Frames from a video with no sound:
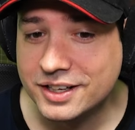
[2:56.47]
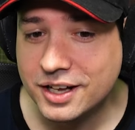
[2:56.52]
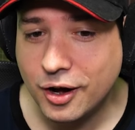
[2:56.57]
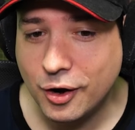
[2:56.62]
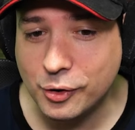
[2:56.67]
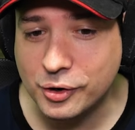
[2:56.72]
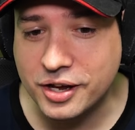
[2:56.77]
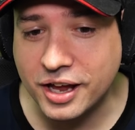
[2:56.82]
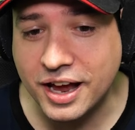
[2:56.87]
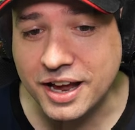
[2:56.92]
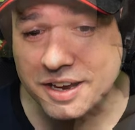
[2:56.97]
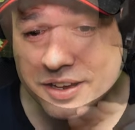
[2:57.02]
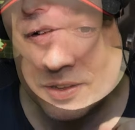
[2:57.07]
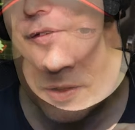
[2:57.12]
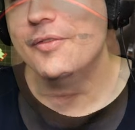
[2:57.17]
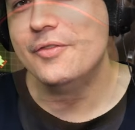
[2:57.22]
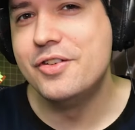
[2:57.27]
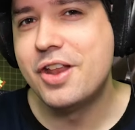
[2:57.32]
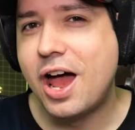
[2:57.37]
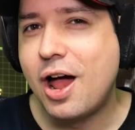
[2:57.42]
Okay,
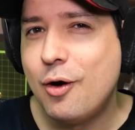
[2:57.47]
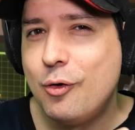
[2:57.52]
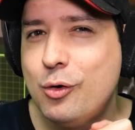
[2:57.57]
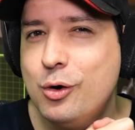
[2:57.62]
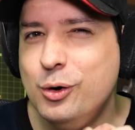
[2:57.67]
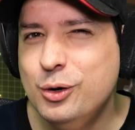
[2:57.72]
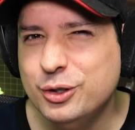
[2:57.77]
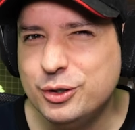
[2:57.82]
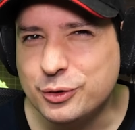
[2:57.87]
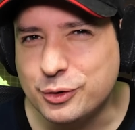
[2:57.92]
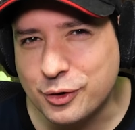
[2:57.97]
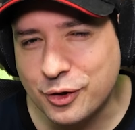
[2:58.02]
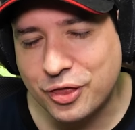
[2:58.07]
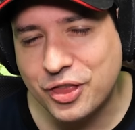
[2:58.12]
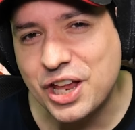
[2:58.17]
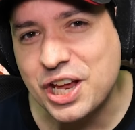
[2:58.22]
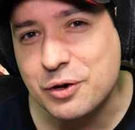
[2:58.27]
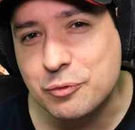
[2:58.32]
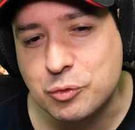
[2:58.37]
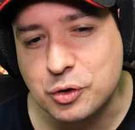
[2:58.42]
now who do you
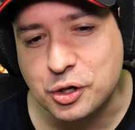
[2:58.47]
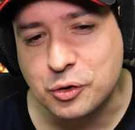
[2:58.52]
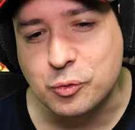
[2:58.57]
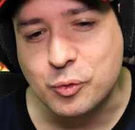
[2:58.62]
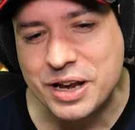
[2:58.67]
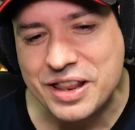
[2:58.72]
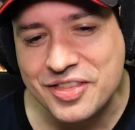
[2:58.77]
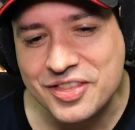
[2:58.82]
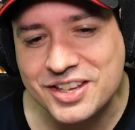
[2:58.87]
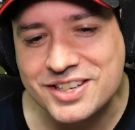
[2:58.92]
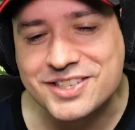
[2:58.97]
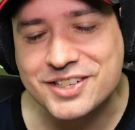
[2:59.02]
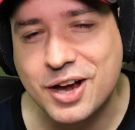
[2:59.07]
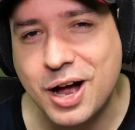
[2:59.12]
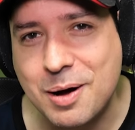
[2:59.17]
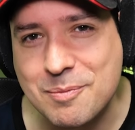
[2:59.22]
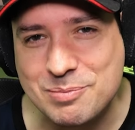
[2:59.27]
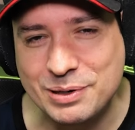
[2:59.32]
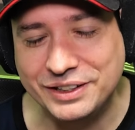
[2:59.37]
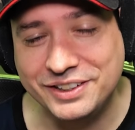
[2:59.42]
think will win this
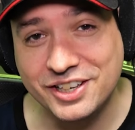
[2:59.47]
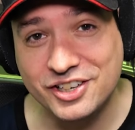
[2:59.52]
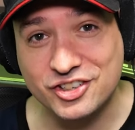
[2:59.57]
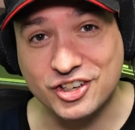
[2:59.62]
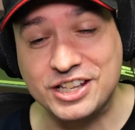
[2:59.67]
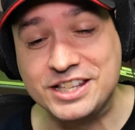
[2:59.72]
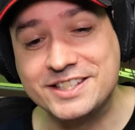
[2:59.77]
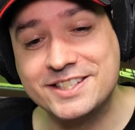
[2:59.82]
competition?